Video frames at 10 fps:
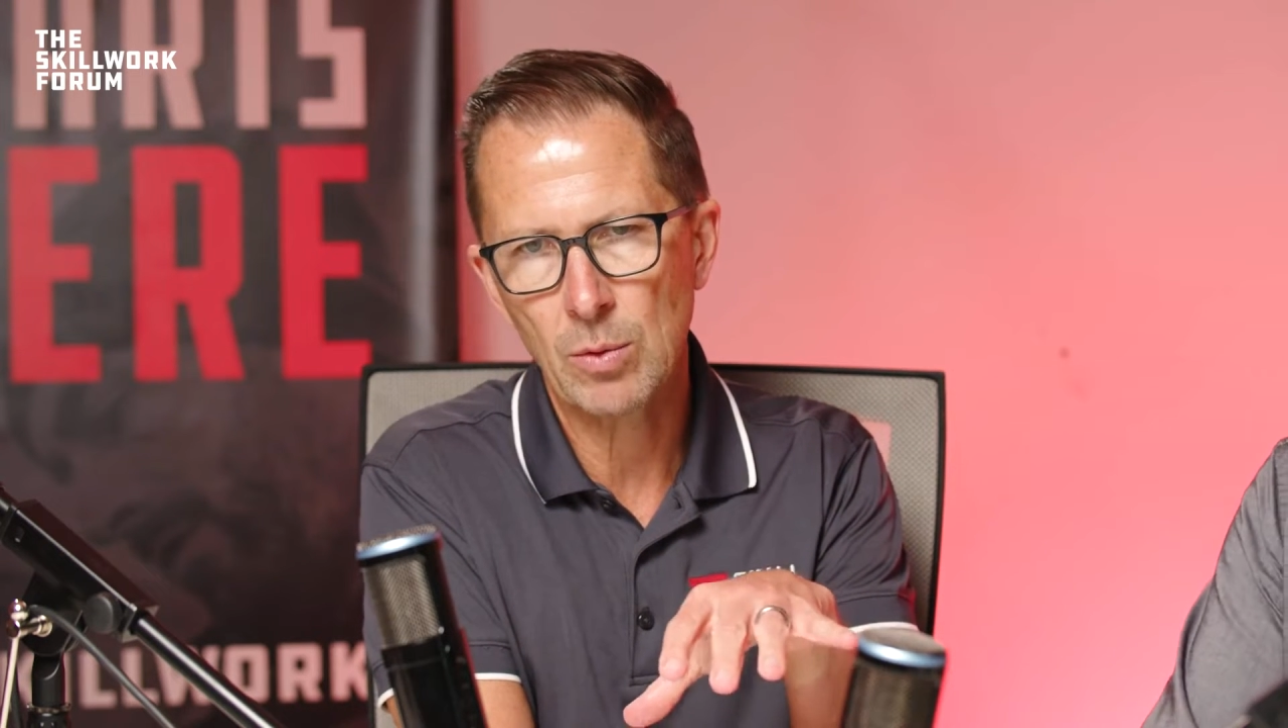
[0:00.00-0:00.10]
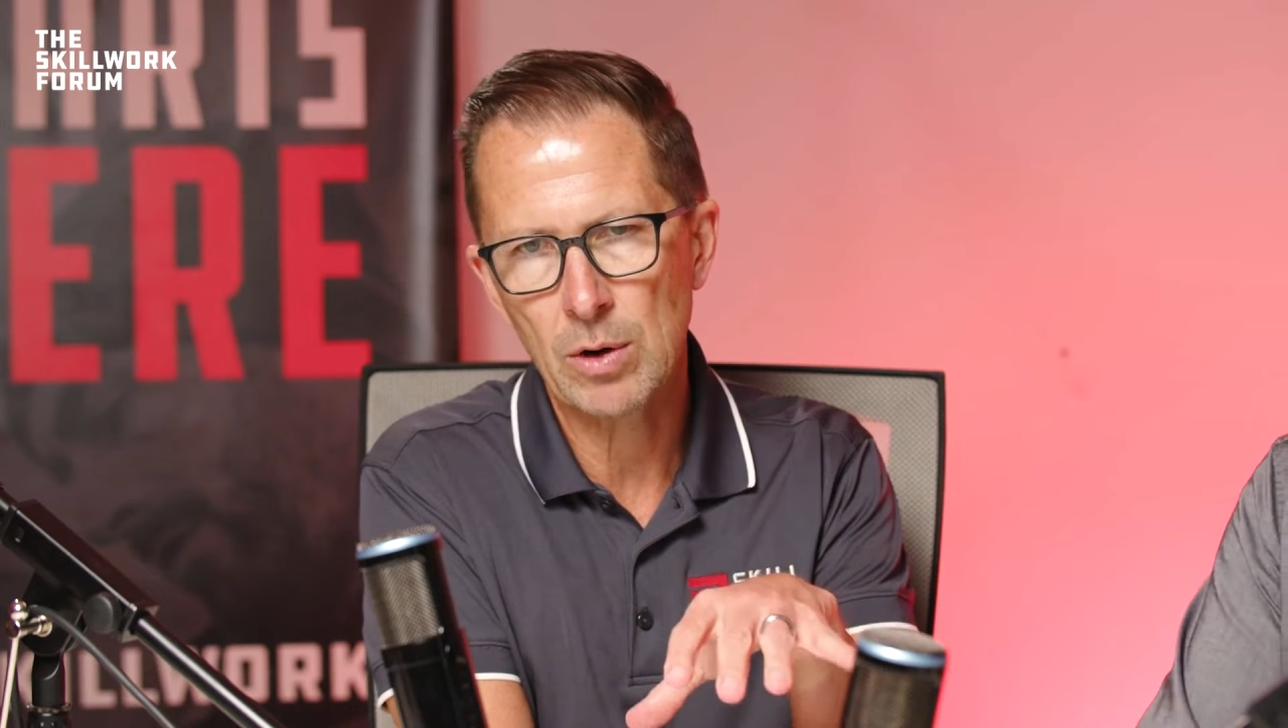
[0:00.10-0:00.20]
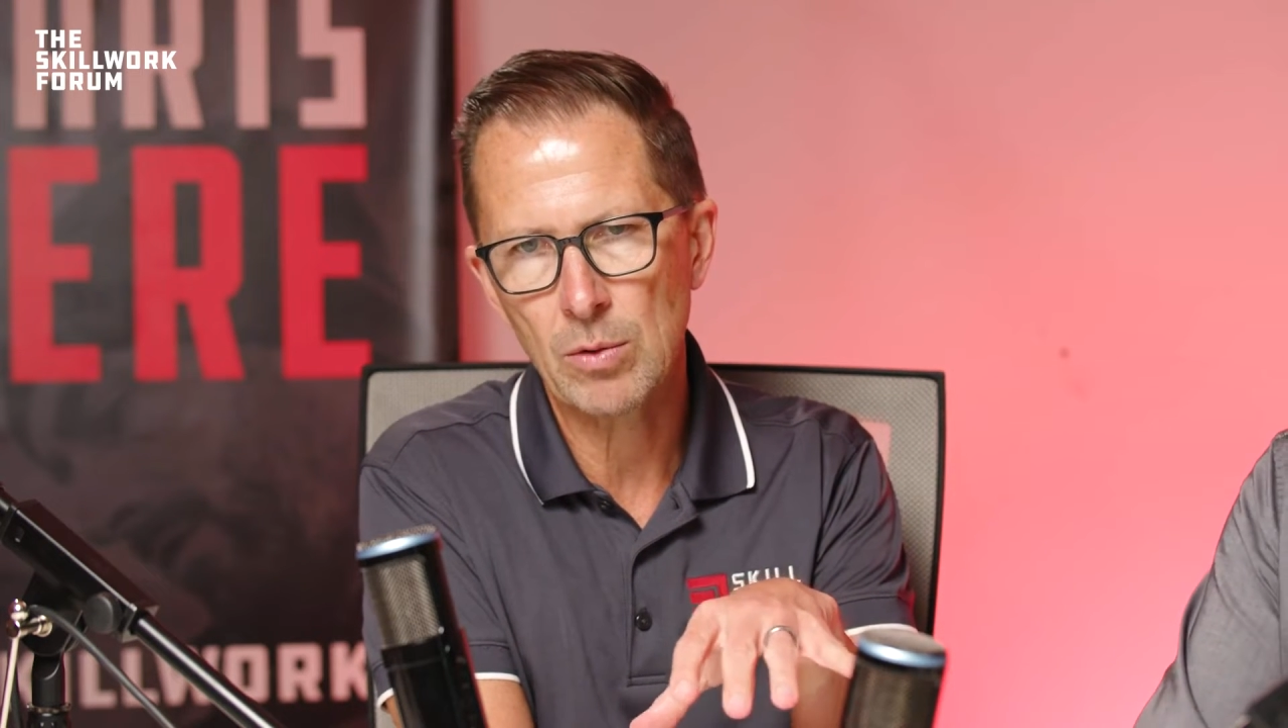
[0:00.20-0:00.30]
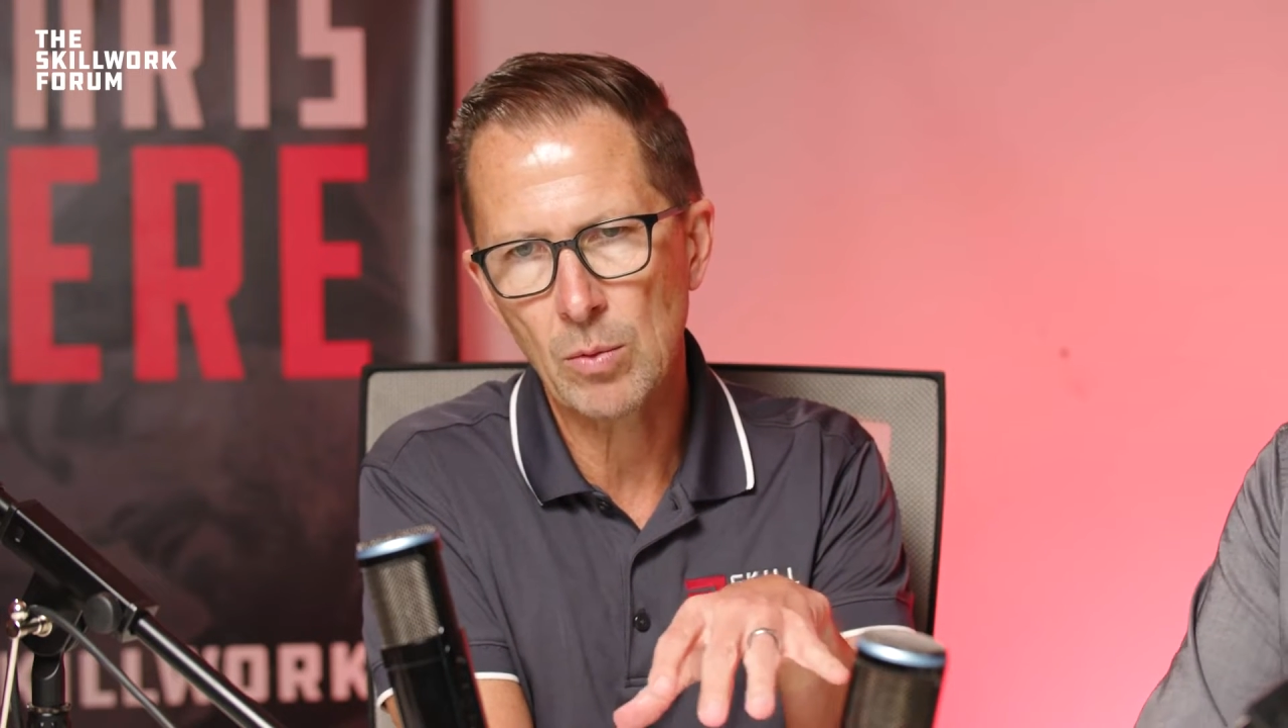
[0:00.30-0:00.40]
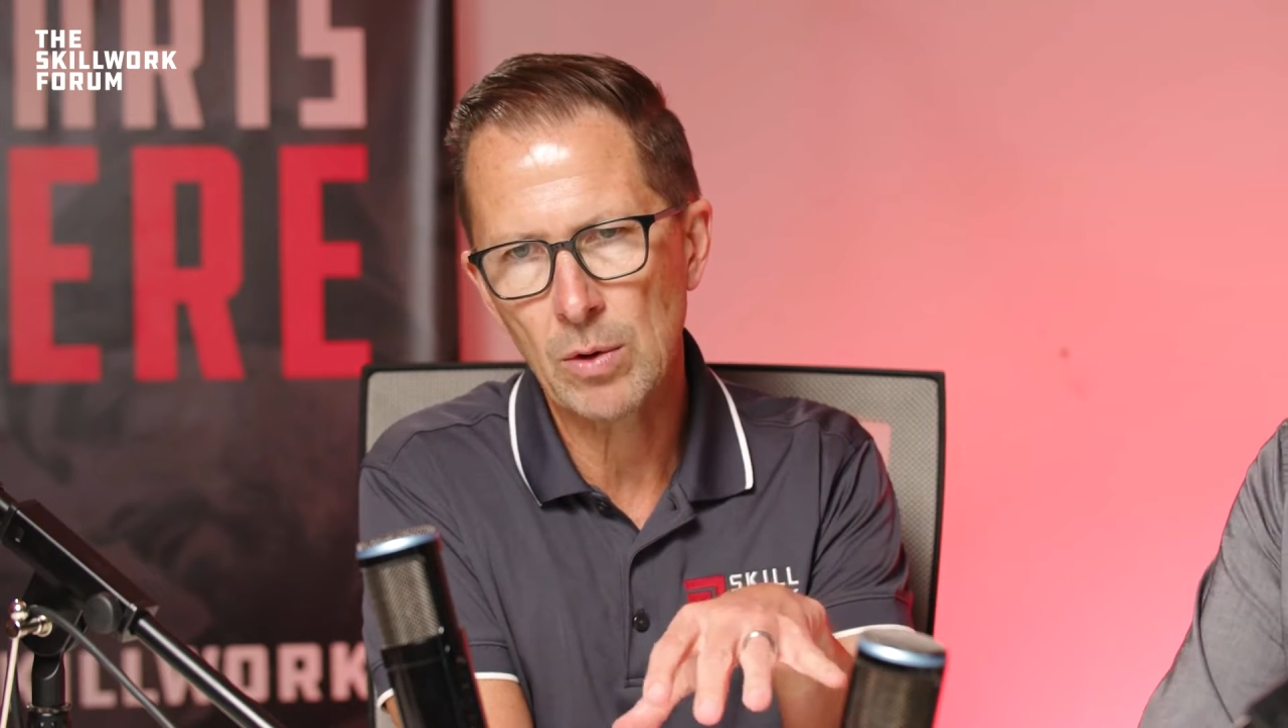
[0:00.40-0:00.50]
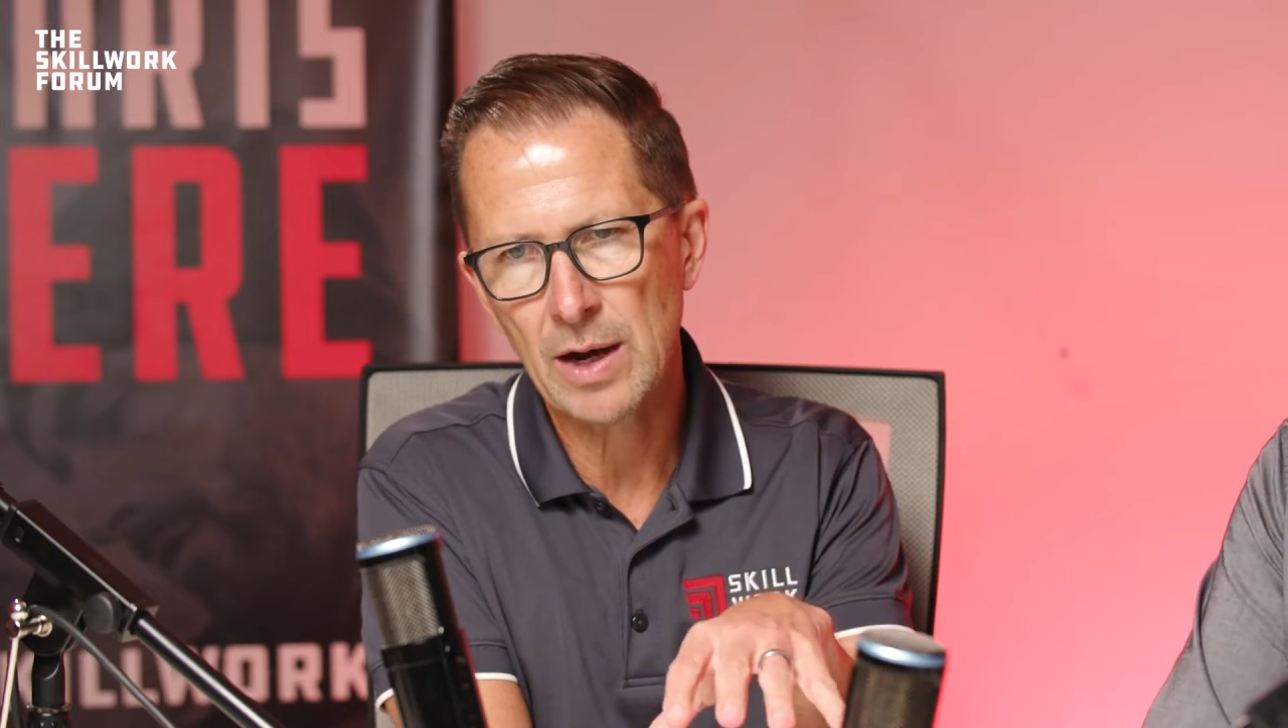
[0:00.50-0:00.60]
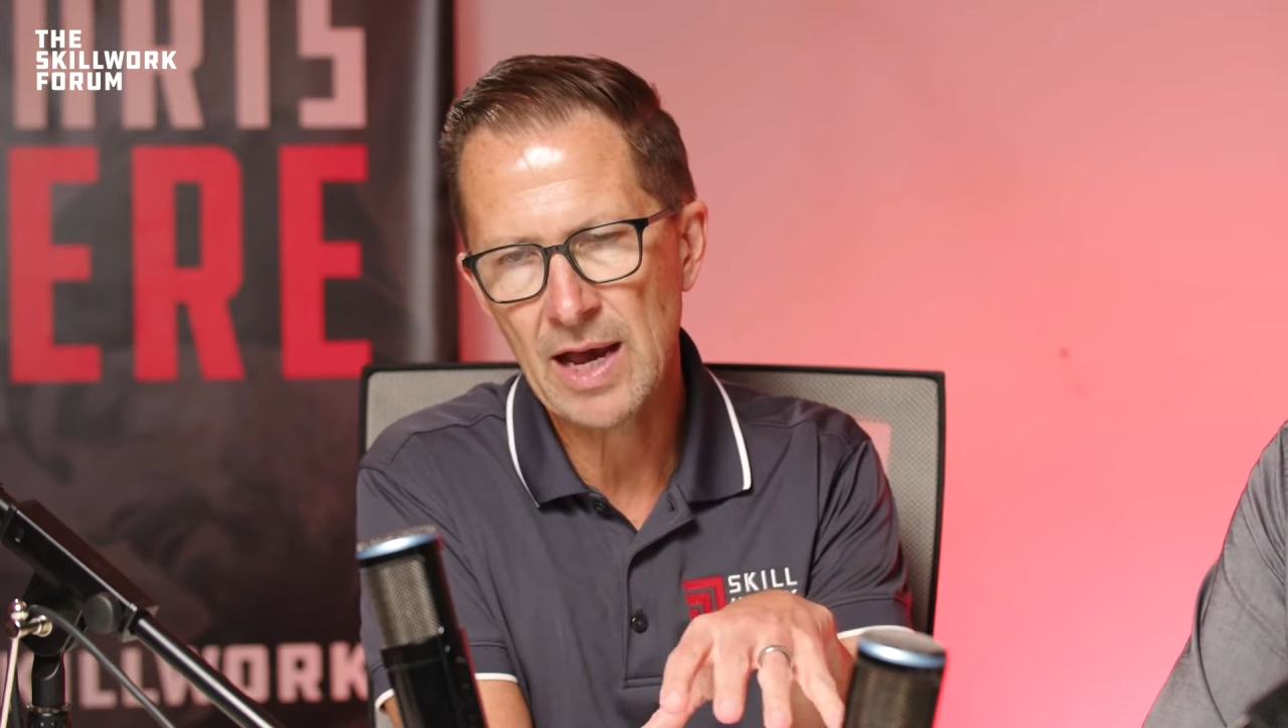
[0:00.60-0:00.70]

We're